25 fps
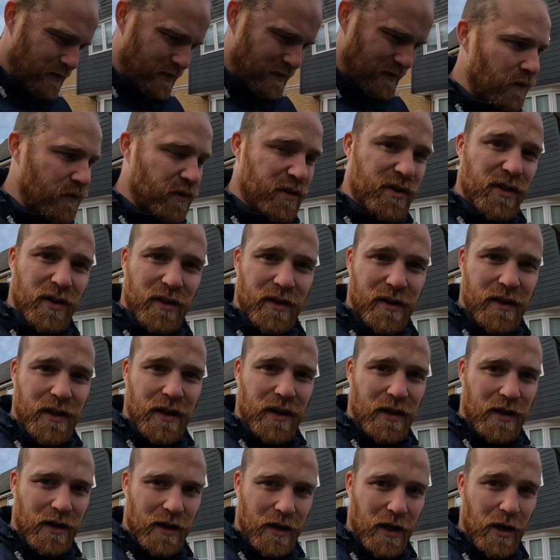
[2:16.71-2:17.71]
So I've just got the
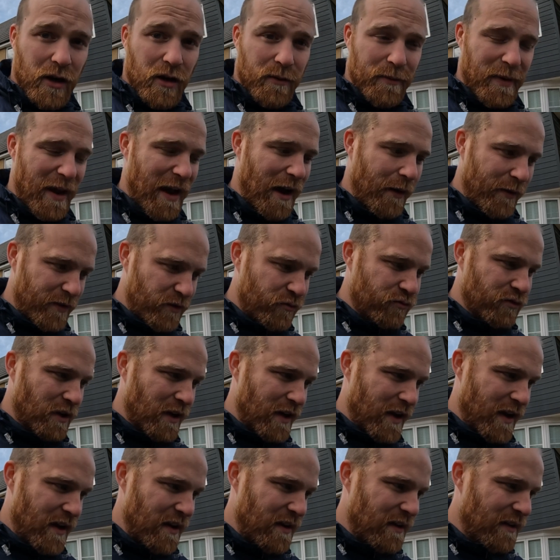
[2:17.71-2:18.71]
car home now, it's
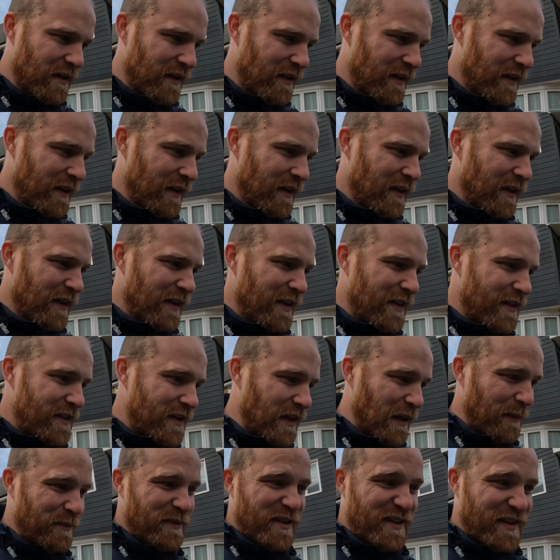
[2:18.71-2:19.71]
running, it's
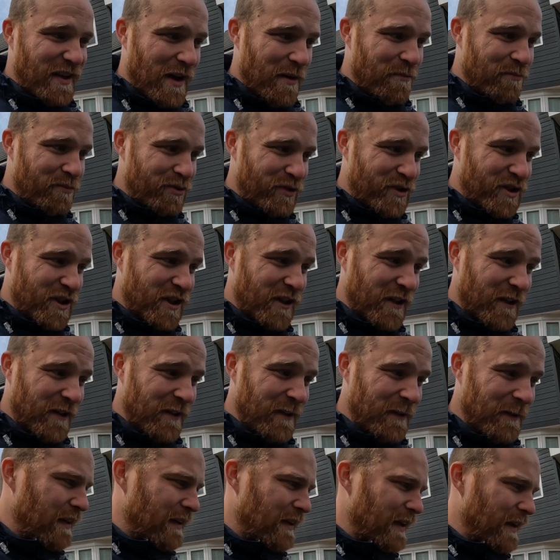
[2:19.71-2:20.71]
up to temperature,
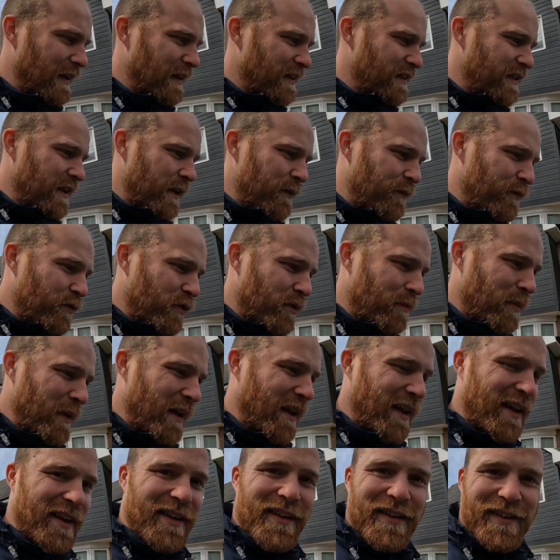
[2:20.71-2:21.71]
let it sit for a
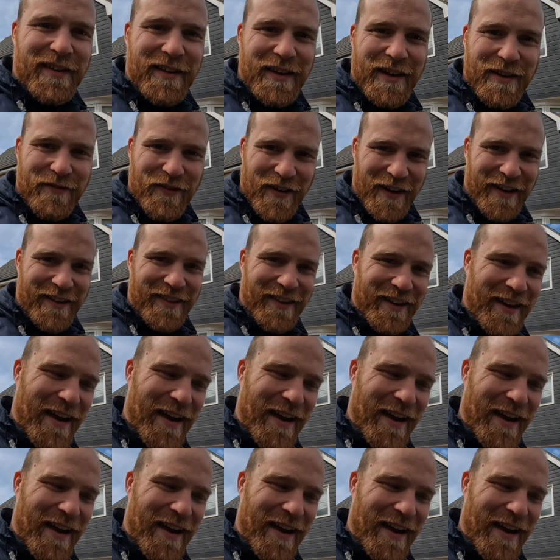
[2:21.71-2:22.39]
bit, see if anything